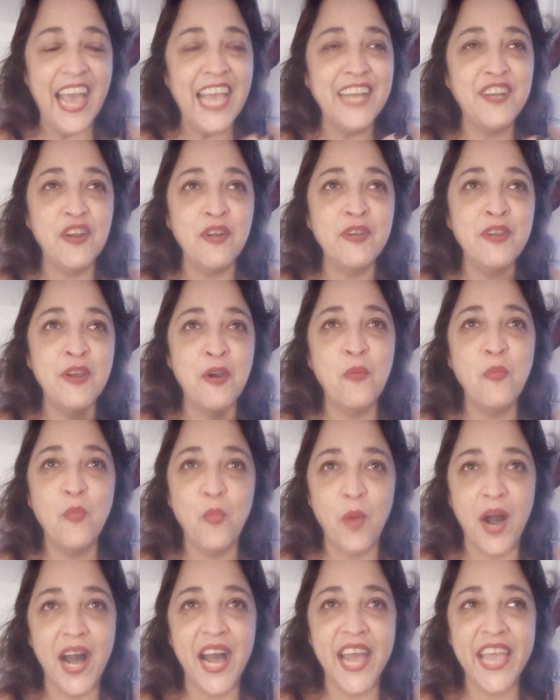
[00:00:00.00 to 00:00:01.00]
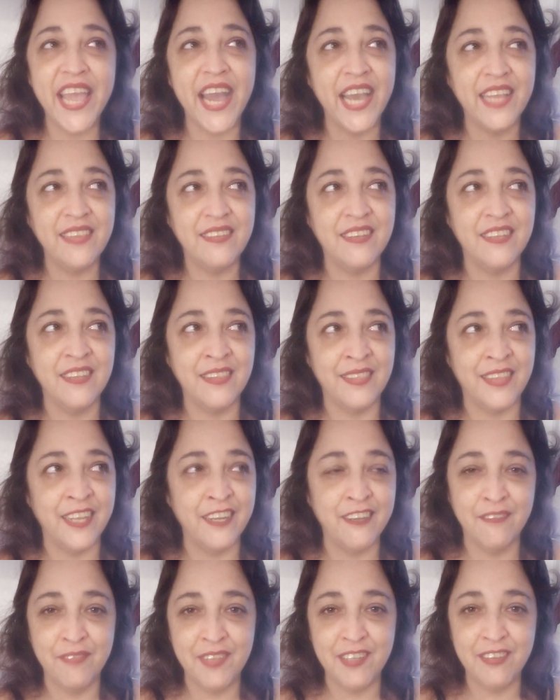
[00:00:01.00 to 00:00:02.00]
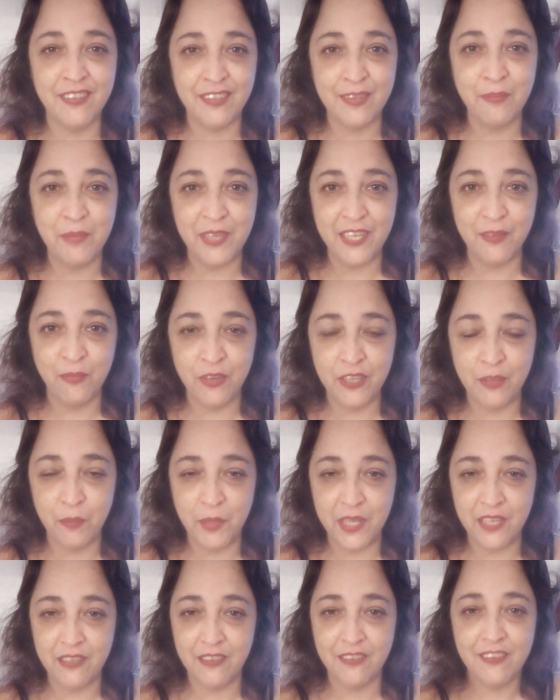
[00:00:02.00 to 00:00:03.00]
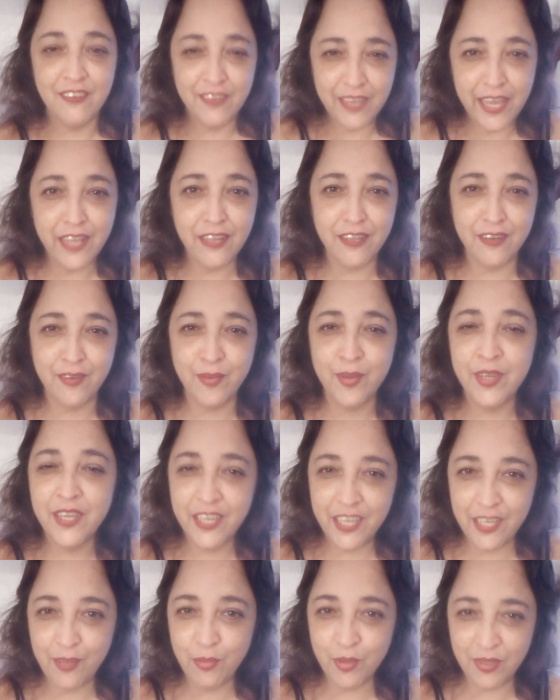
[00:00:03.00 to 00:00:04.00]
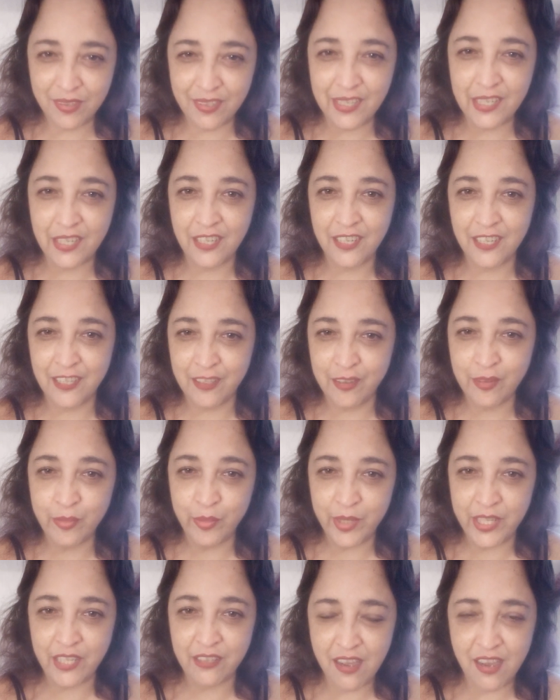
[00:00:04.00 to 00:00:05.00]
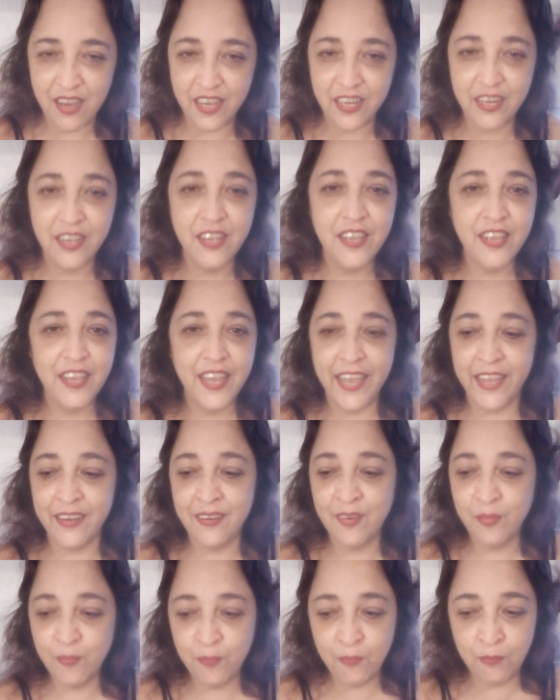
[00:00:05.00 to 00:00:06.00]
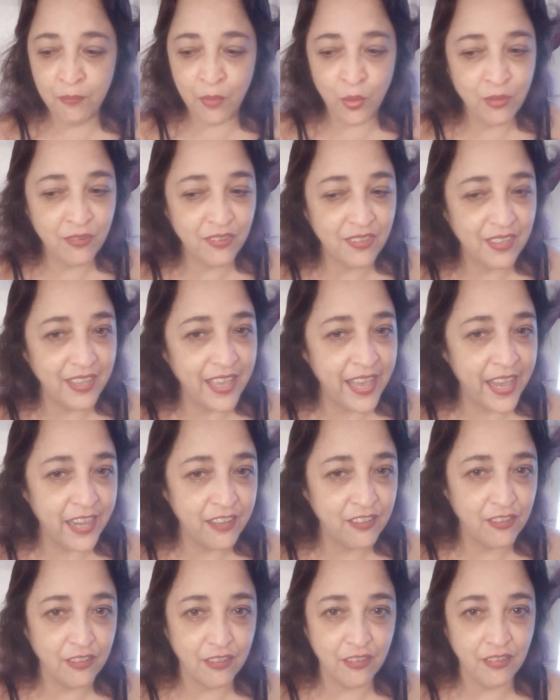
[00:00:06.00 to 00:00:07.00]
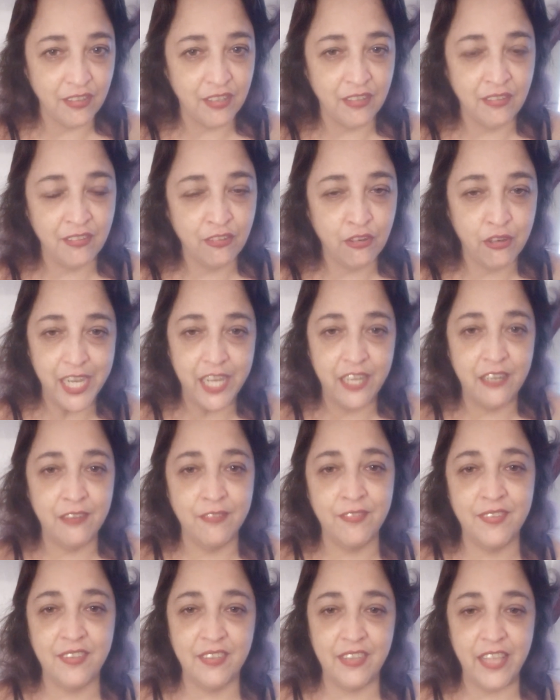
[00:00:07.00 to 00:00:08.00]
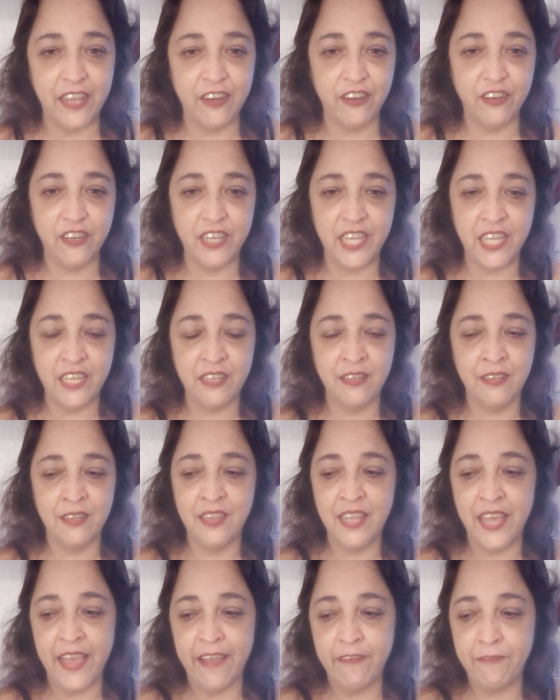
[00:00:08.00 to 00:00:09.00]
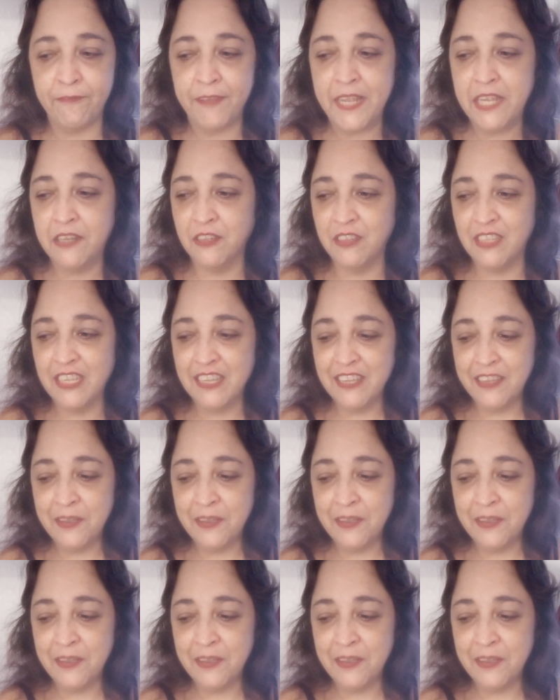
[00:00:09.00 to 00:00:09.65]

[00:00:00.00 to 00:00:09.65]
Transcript: I don't know why I didn't think of this to begin with because, hello, he was singing in Sweeney Todd. And most actors and creatives that are in that field